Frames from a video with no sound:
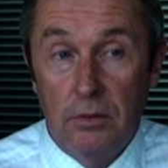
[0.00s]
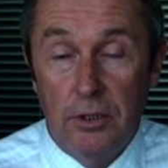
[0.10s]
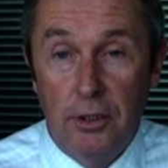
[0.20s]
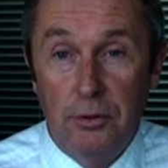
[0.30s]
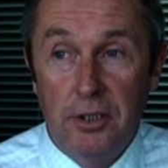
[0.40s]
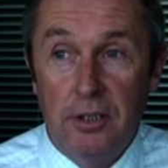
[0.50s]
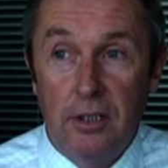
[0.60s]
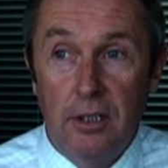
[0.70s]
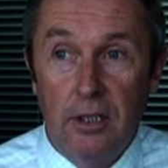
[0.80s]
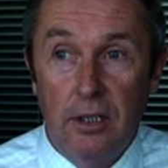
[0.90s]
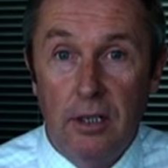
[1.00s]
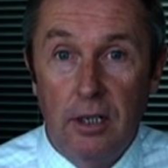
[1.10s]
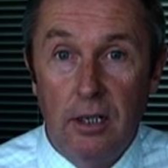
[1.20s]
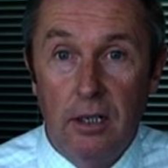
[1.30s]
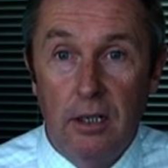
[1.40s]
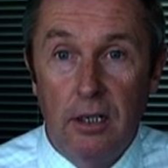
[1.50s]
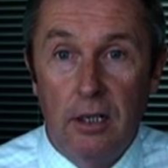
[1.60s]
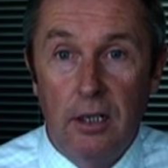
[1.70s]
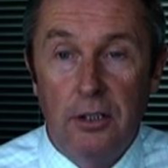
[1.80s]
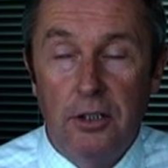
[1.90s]
use it
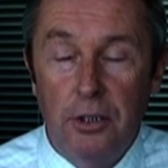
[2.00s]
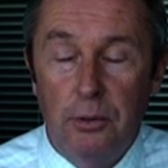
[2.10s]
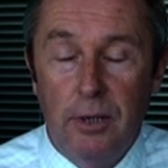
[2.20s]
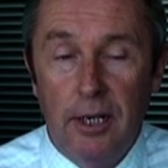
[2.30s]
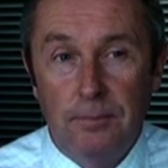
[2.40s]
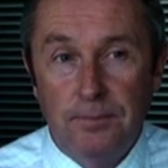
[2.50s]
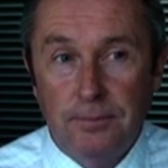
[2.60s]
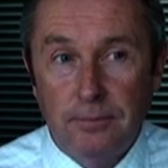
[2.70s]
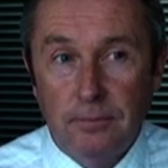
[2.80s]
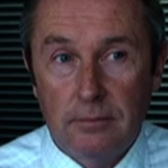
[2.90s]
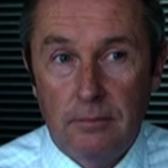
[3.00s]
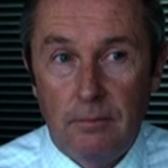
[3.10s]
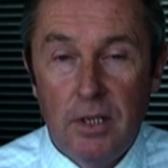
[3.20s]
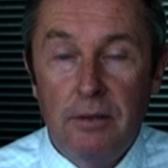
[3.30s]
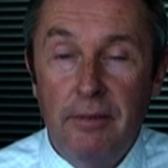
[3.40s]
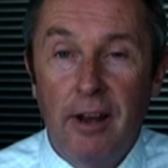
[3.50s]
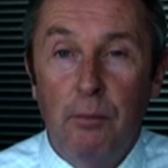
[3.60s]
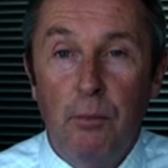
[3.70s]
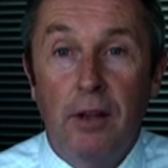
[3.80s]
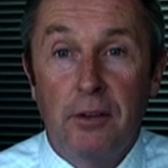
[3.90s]
to
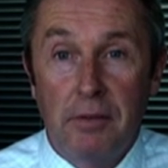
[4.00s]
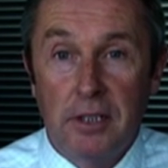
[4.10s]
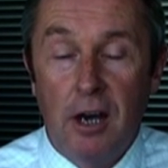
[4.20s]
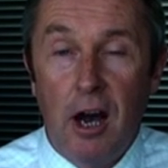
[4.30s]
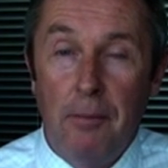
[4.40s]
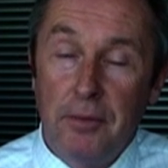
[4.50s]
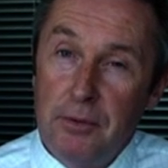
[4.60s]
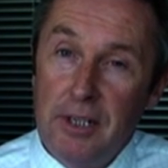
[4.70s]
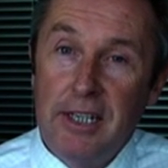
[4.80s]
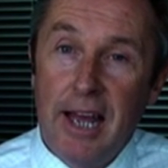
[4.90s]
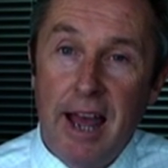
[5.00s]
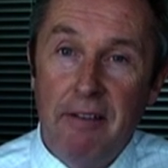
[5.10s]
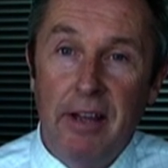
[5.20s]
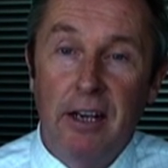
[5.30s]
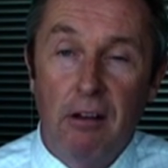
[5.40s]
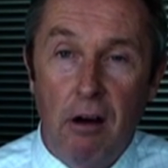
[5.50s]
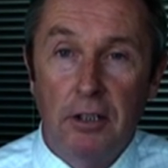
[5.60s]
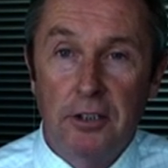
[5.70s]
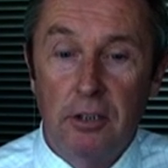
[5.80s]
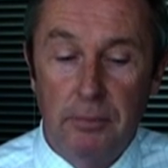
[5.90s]
develop wealth over time. You need to have a
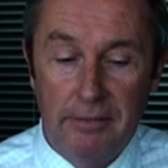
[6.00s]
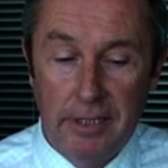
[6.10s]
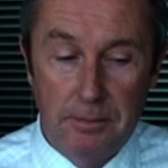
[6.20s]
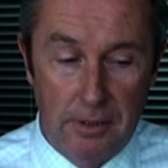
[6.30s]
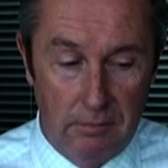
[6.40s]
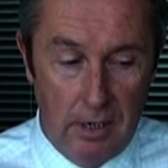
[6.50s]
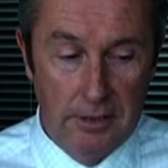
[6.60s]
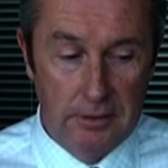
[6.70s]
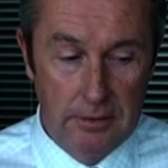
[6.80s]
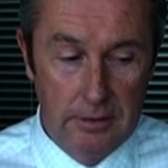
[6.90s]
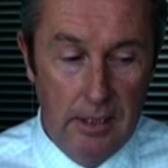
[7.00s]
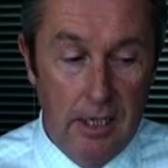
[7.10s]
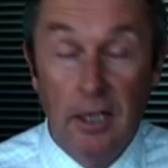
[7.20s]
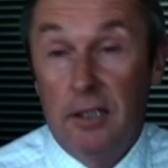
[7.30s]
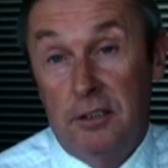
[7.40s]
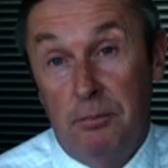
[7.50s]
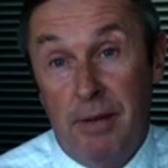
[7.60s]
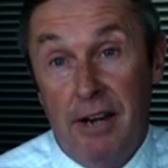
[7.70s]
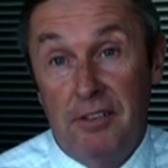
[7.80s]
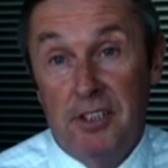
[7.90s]
long-term investment horizon. Some
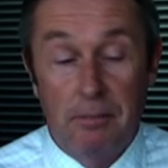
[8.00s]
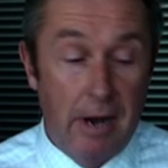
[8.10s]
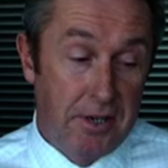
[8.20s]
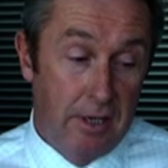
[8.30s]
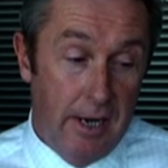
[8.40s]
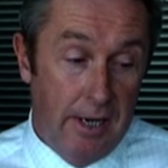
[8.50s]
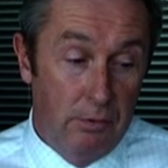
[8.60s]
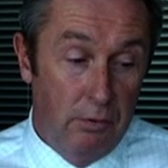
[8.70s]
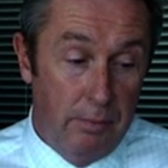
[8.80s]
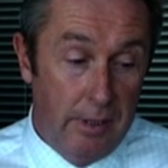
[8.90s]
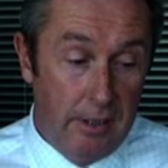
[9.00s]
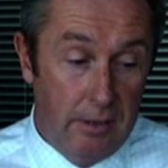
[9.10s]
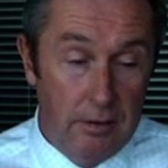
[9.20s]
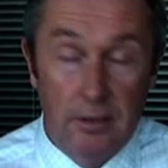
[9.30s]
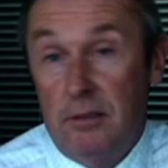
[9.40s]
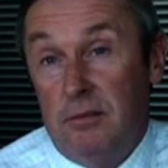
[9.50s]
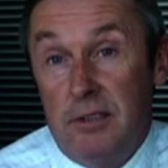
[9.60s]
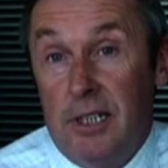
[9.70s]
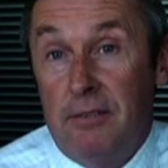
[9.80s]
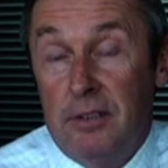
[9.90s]
benefits of marginal lending would be
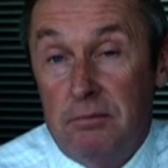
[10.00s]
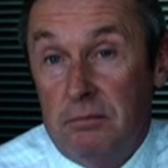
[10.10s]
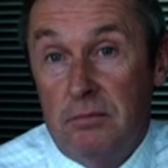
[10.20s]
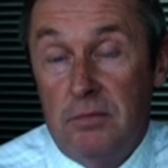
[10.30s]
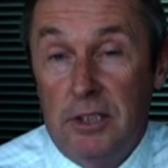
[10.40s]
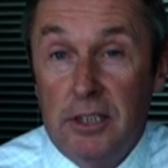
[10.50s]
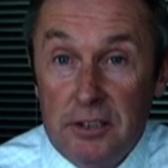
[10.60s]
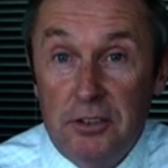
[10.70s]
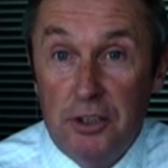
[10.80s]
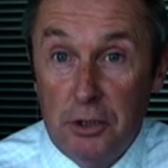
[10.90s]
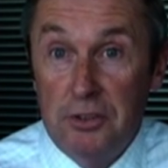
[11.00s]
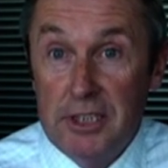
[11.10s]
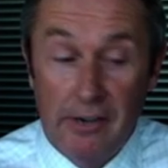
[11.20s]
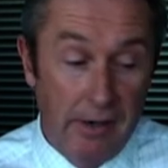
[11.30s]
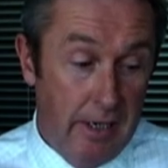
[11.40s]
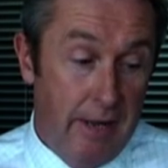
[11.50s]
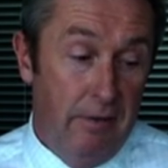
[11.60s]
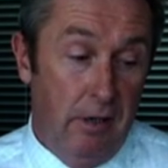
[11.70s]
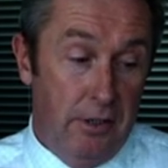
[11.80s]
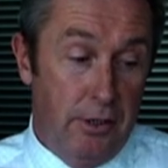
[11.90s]
you can choose the gearing
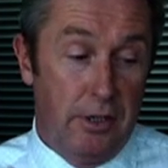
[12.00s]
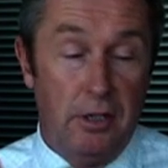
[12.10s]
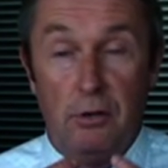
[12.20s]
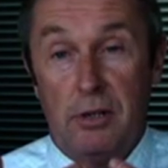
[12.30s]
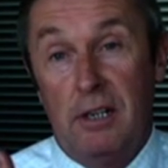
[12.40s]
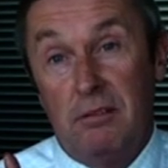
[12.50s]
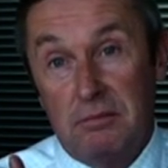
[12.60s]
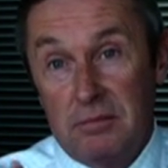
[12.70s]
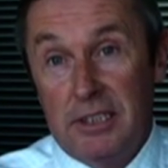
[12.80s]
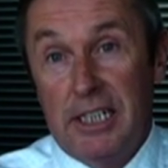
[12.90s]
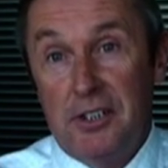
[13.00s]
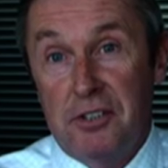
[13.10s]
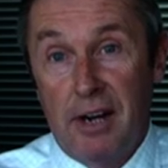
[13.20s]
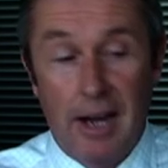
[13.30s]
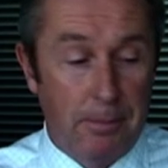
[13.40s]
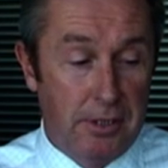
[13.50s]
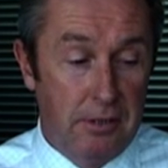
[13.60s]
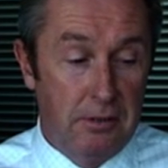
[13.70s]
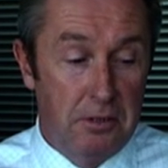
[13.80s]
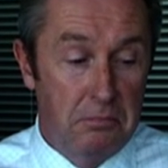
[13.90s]
level, you can look at the interest rate
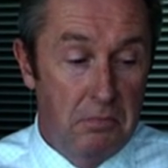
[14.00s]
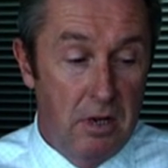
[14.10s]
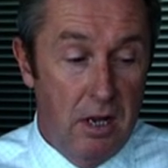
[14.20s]
options,